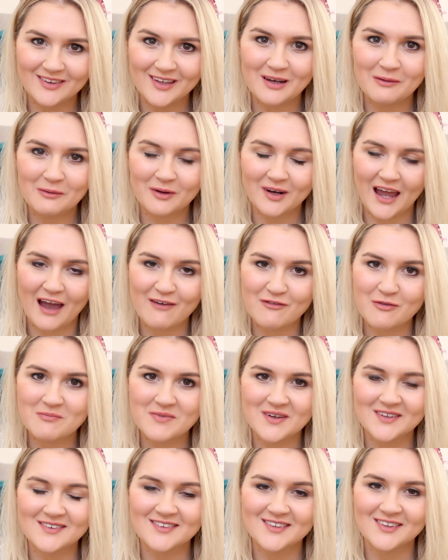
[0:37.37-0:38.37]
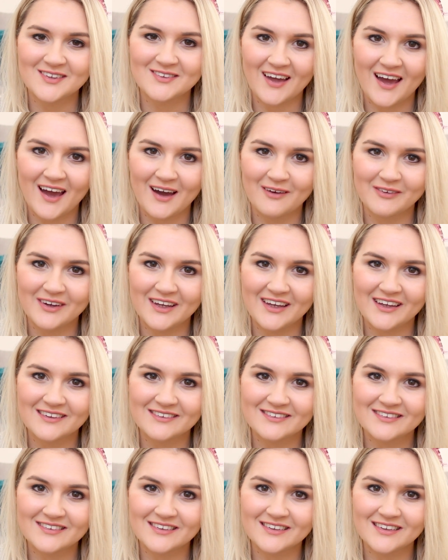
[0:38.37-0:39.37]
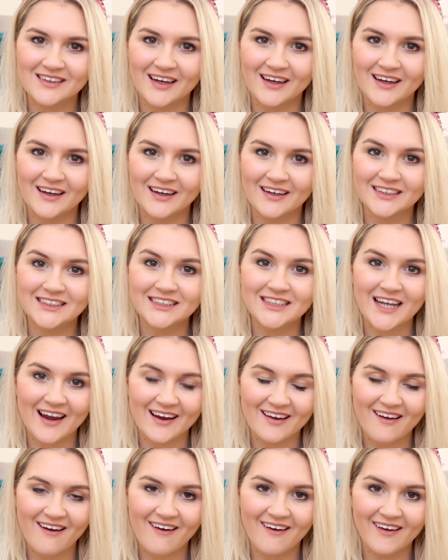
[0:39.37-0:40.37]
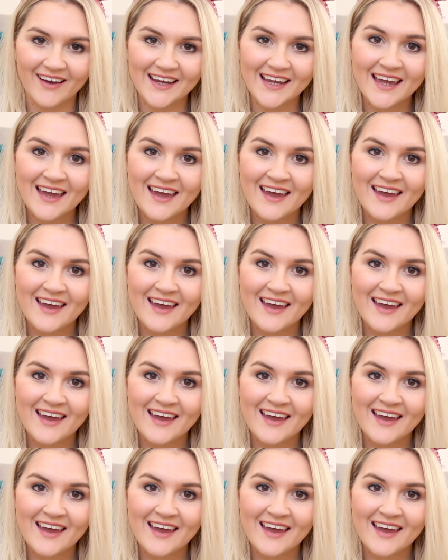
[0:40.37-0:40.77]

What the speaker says: The only one I haven't been to now is Shanghai.